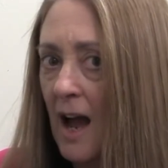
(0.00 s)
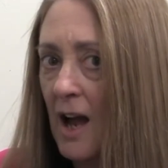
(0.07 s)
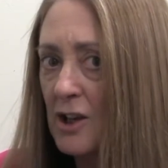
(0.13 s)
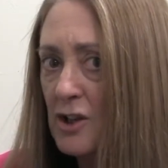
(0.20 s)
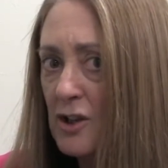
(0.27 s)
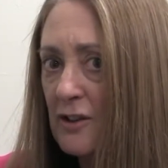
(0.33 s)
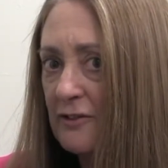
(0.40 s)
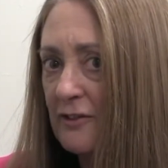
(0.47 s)

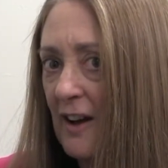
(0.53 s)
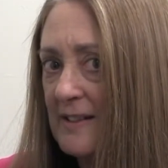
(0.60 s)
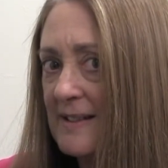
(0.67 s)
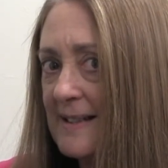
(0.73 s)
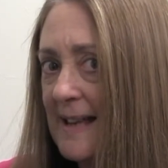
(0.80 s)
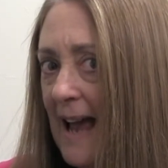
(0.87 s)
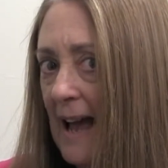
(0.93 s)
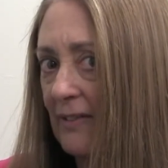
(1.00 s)
And you felt
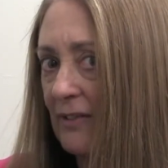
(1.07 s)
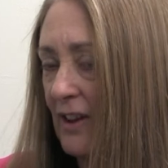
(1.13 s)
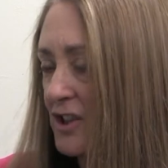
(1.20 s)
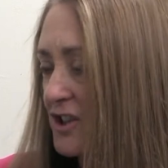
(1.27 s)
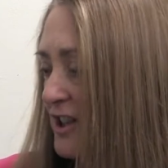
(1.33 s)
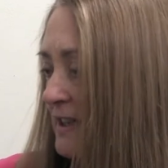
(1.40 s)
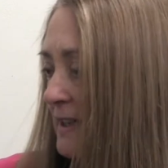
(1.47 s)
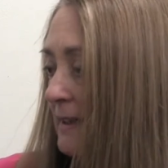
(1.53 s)
sad that
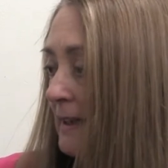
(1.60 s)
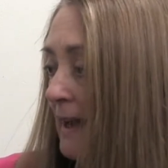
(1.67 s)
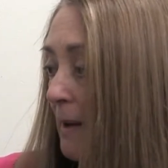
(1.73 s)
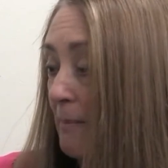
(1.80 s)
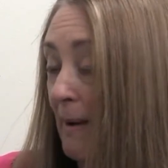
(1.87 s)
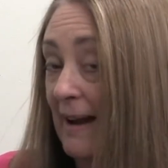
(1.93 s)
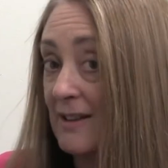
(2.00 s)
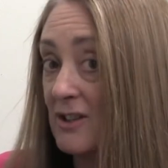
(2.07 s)
she didn't
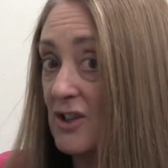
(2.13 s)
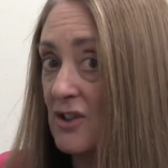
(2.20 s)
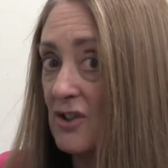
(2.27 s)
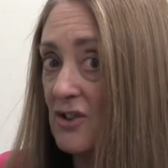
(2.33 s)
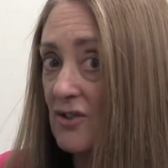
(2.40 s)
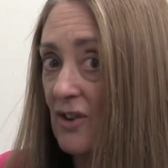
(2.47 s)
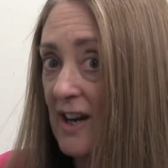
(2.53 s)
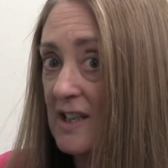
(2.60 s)
get back to you
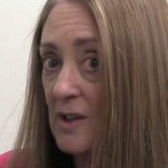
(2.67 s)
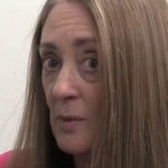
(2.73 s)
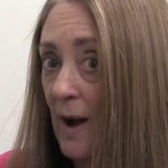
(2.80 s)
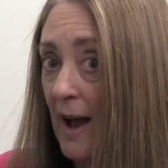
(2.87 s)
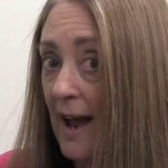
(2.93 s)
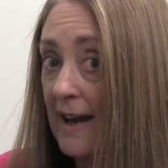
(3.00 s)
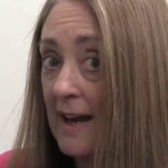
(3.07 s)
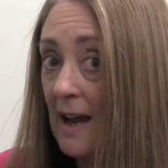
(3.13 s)
straight
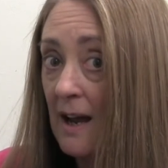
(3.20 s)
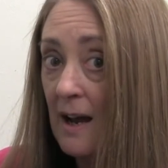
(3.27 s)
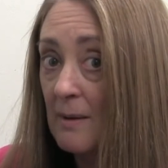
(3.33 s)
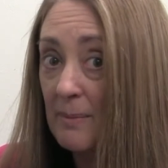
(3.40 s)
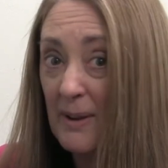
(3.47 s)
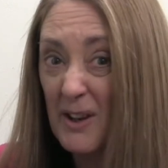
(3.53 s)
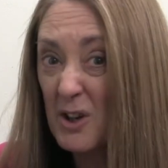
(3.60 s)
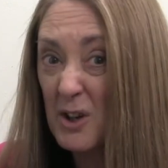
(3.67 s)
away,
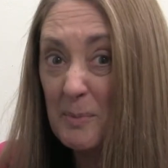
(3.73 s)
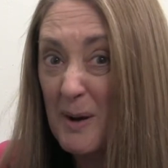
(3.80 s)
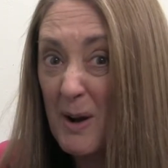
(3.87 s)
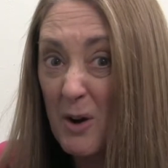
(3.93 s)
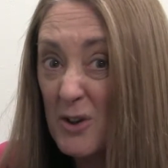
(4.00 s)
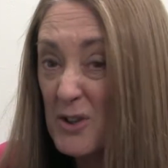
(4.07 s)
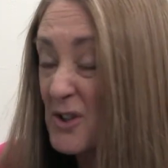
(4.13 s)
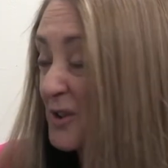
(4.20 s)
but there could be
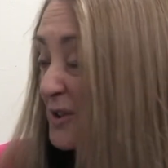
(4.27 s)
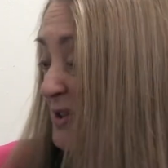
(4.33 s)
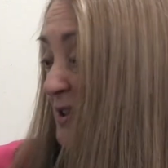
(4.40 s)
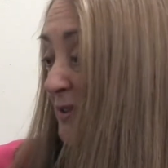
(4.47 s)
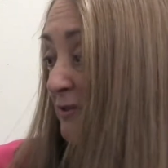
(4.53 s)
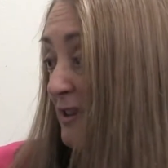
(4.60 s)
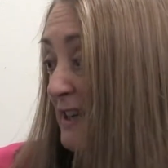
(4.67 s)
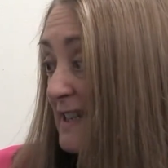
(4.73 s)
all sorts
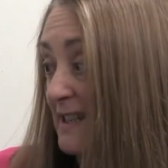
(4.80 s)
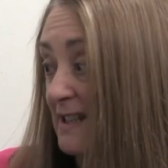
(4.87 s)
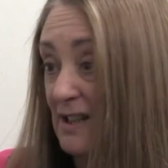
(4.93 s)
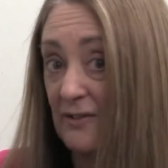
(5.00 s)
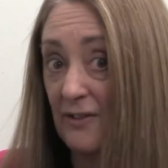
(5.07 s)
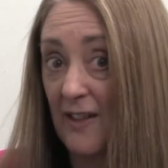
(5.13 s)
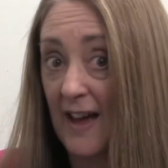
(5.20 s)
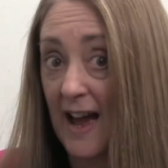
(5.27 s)
of
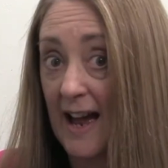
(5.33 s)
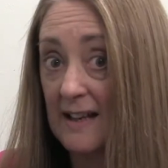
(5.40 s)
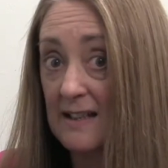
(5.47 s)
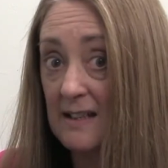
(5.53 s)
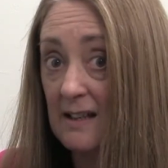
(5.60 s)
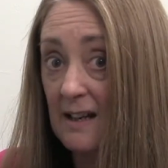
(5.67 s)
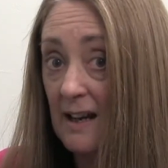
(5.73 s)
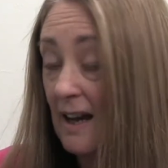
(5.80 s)
reasons for
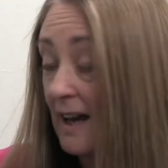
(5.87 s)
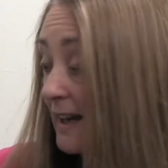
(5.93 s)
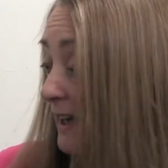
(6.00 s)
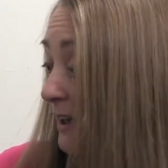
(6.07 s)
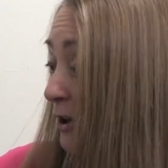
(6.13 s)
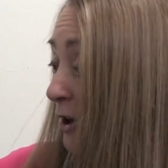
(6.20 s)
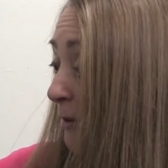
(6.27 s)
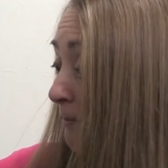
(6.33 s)
that. And
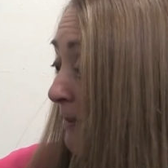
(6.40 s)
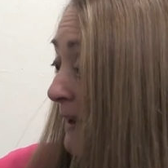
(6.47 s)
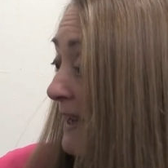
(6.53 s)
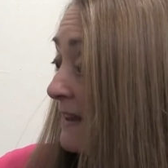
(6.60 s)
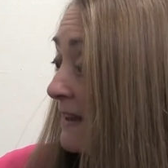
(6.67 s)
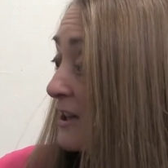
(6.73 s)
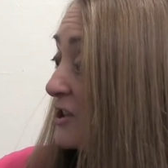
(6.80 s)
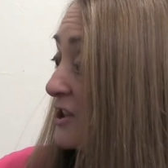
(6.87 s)
it could
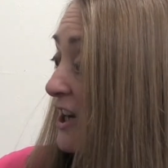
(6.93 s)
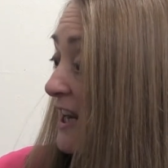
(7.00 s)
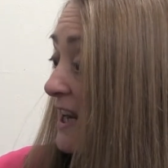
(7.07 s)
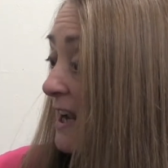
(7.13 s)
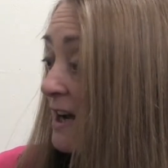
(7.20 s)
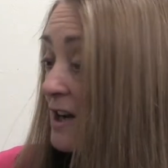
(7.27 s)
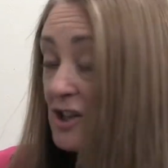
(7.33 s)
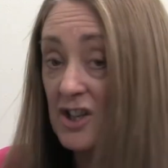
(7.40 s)
be that
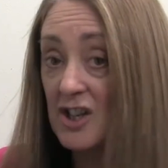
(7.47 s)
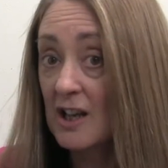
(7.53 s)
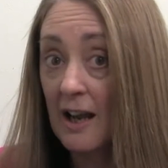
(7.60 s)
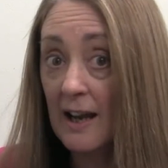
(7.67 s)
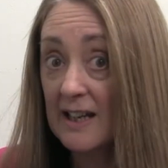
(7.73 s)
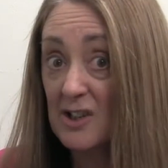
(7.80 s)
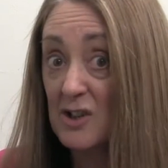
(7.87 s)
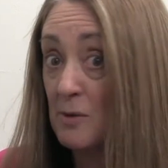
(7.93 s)
she, she
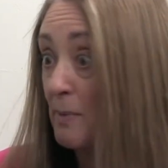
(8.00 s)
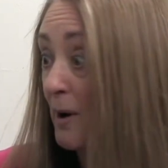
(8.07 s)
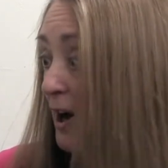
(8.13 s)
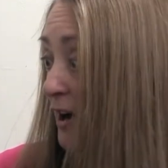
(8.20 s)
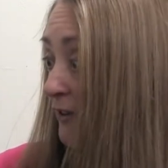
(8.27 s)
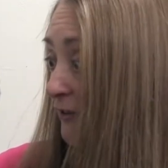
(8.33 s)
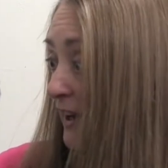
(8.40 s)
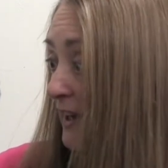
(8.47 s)
likes you
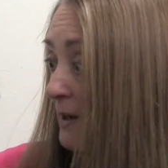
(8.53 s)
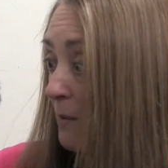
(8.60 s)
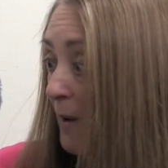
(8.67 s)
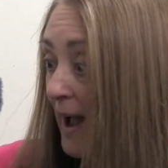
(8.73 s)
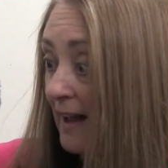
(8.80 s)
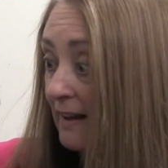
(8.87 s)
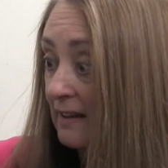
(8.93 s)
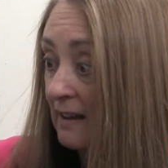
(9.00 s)
perfectly
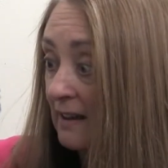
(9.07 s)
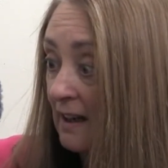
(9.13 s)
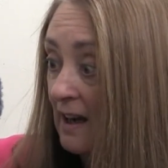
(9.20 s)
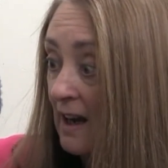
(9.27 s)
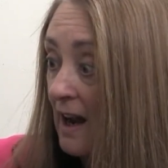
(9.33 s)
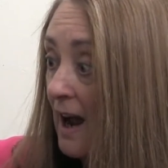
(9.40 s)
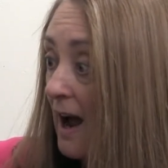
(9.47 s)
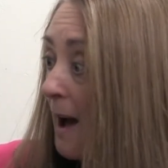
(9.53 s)
well
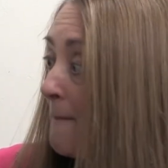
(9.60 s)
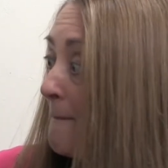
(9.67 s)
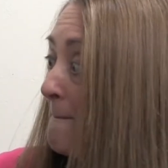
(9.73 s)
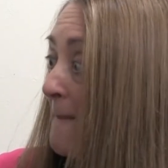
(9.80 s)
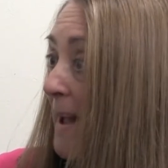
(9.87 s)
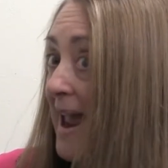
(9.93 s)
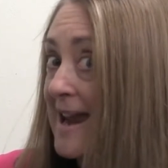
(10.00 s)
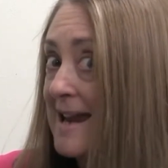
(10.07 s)

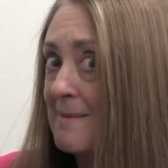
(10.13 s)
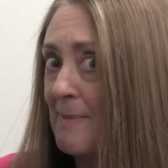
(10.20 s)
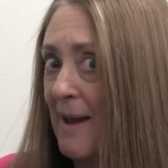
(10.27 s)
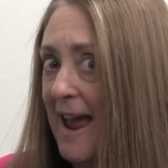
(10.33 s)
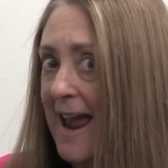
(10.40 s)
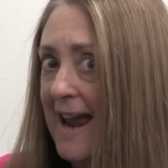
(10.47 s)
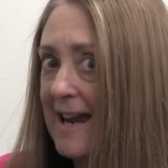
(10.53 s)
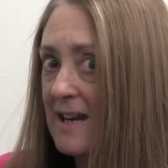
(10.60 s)
and
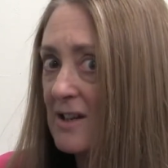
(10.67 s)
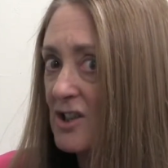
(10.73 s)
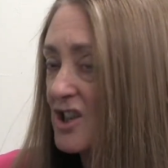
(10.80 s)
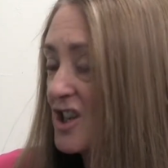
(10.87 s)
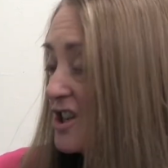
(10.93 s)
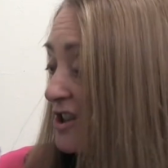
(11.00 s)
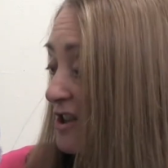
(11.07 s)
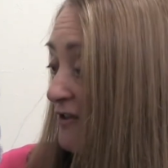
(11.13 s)
maybe
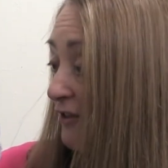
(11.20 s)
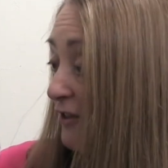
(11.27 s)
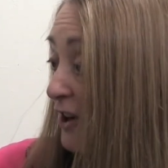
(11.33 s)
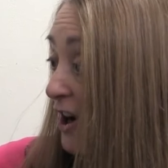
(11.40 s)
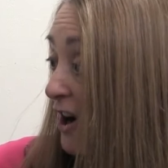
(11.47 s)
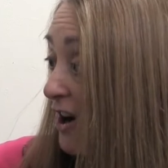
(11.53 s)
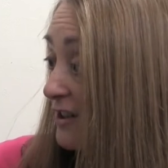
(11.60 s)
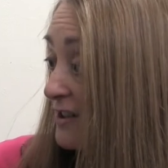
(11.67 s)
she just
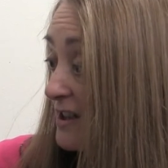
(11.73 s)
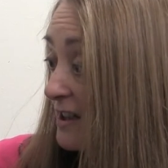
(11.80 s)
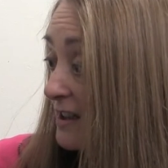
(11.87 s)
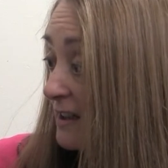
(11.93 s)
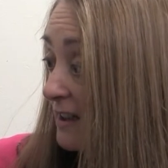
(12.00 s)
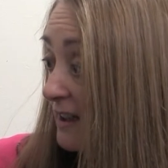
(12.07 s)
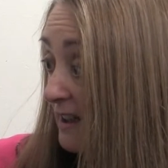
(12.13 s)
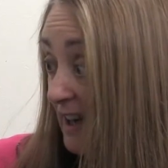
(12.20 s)
forgot,
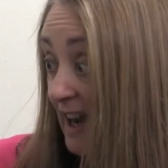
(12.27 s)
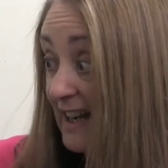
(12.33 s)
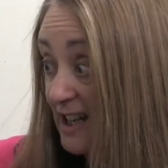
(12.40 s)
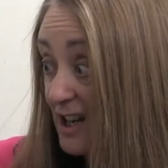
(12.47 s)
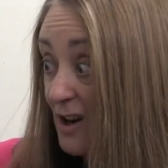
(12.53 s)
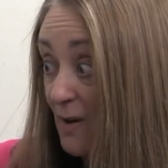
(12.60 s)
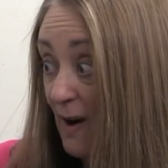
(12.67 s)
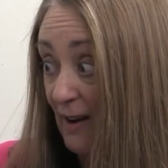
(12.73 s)
like
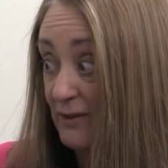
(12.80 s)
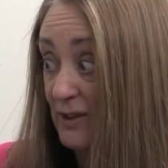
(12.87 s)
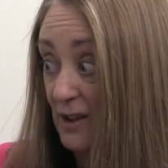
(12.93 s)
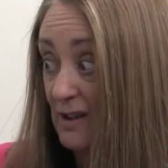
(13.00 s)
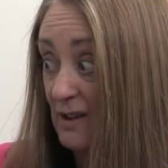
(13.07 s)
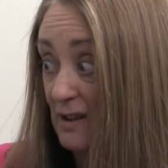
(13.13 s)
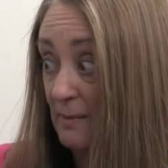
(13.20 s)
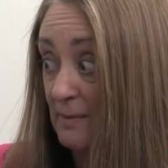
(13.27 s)
you have
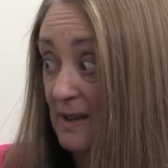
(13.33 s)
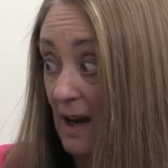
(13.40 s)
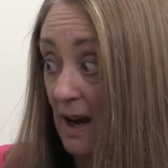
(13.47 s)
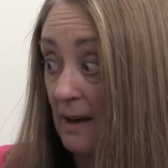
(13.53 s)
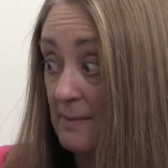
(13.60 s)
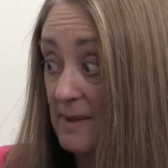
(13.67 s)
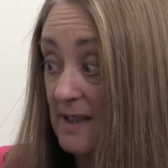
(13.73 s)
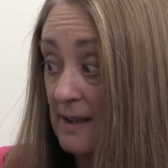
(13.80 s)
done
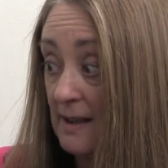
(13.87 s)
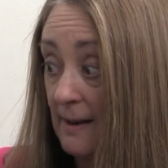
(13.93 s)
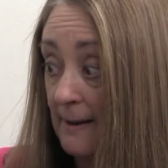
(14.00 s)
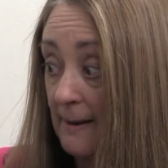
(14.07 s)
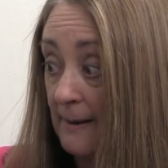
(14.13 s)
sometimes.